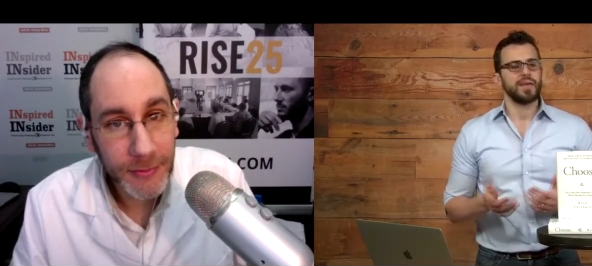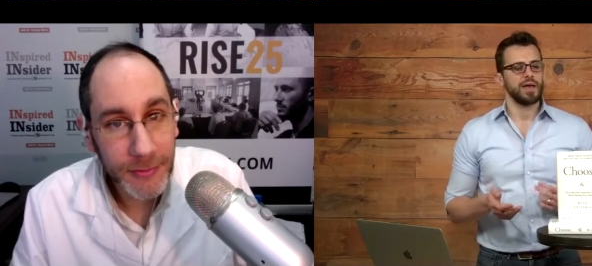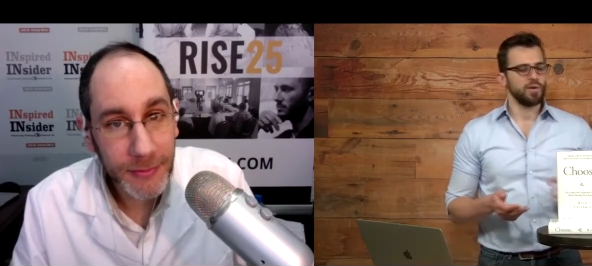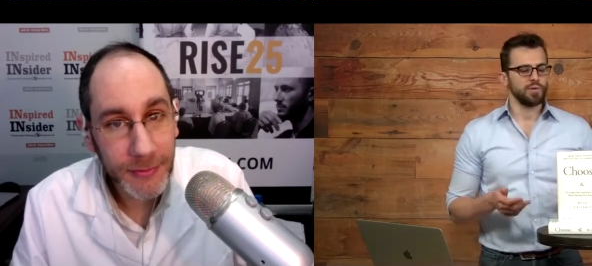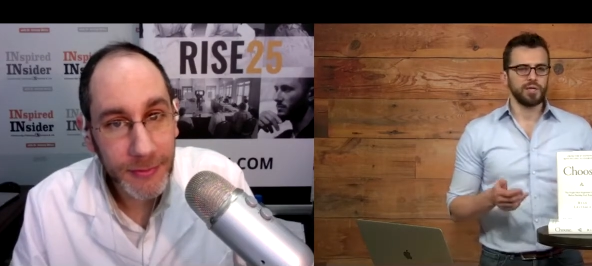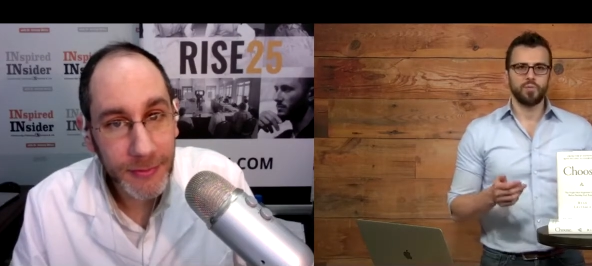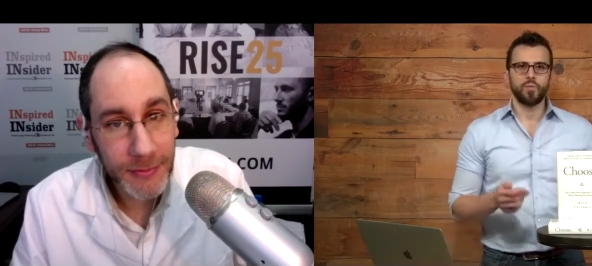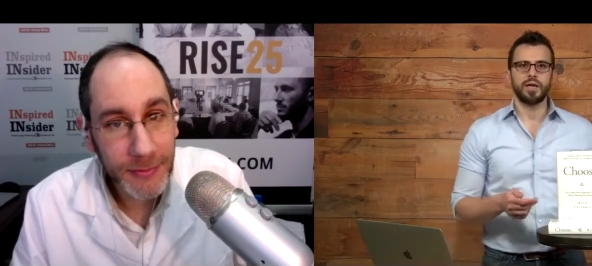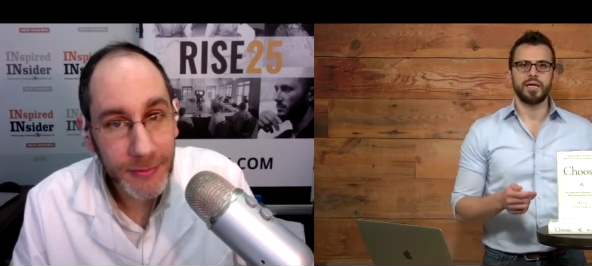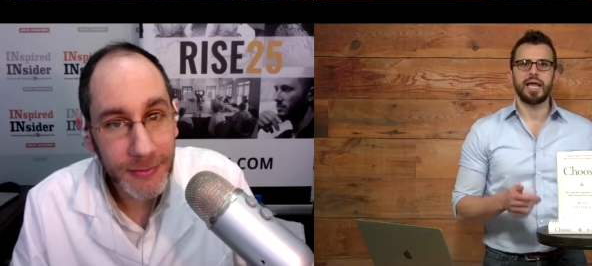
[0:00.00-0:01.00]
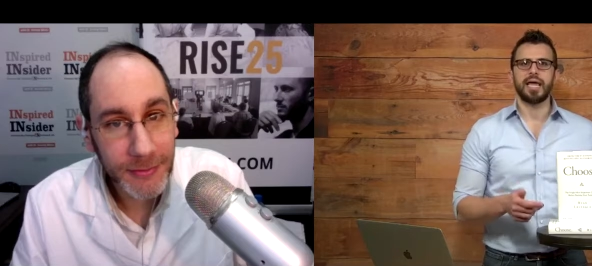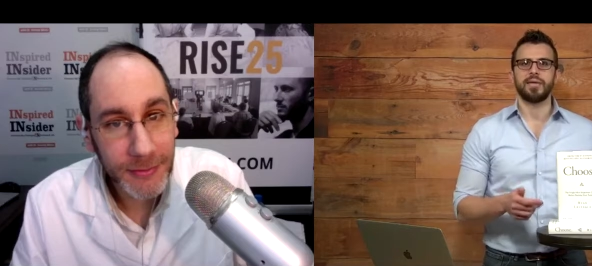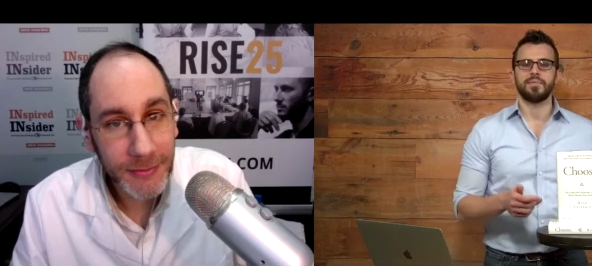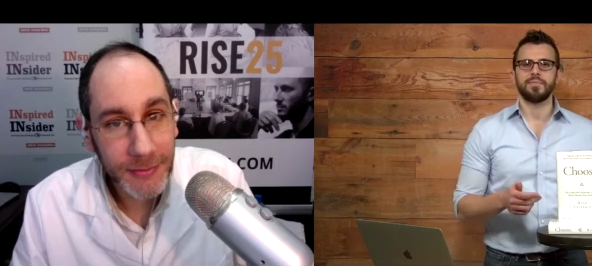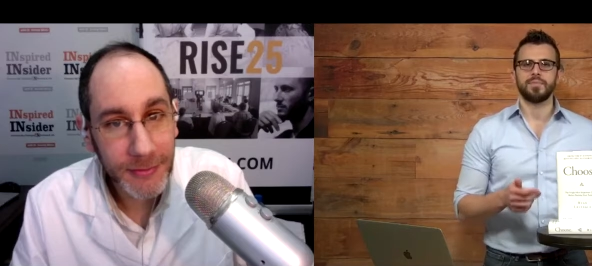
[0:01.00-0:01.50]
Speaker 1: that only one
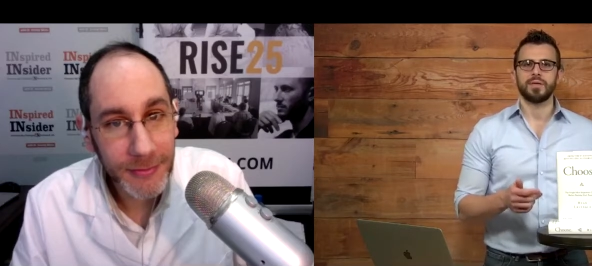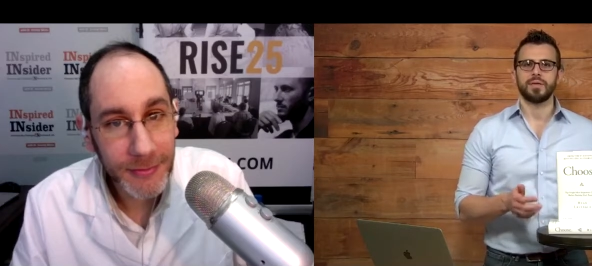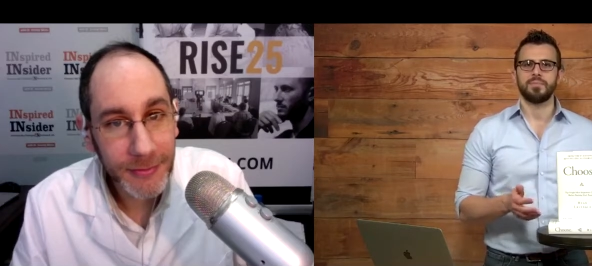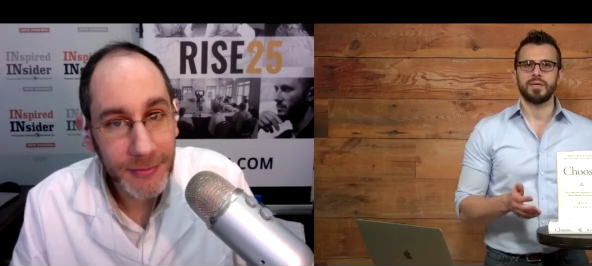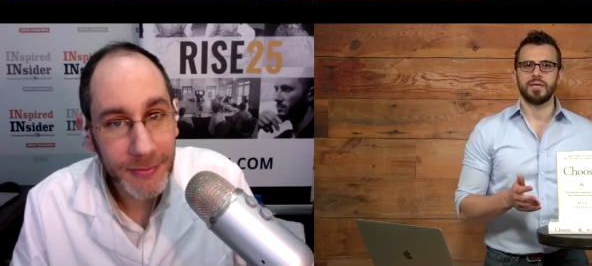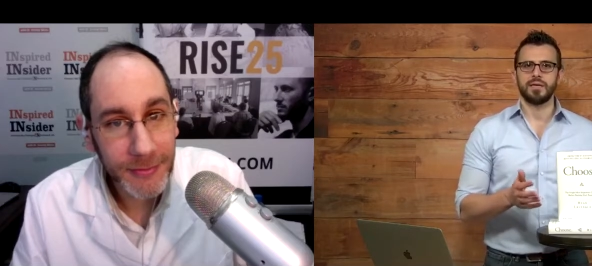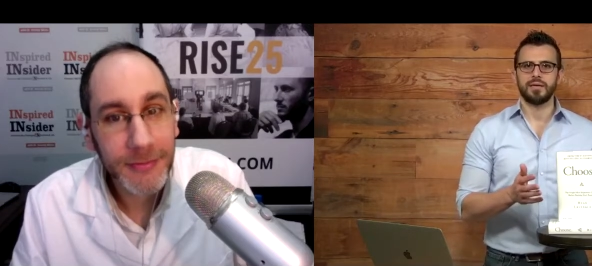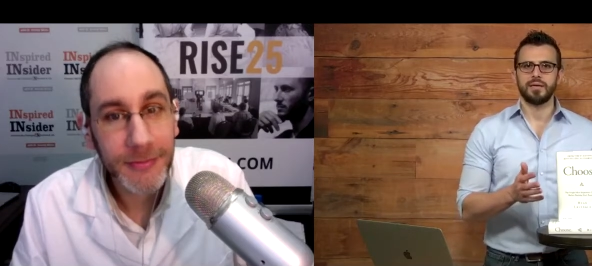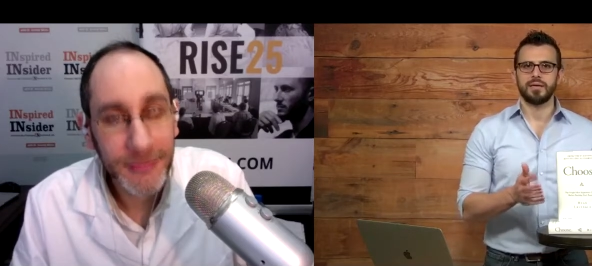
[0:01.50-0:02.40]
name can be